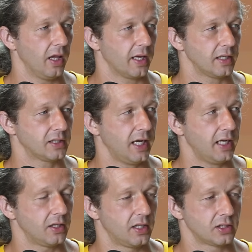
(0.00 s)
like I
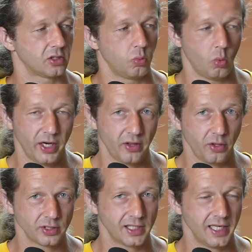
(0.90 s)
said, this is one of
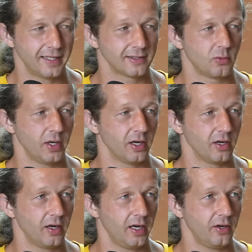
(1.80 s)
those things
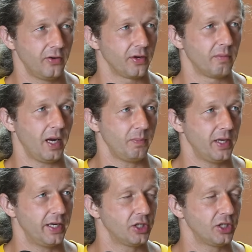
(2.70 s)
where, uh-oh, there might be an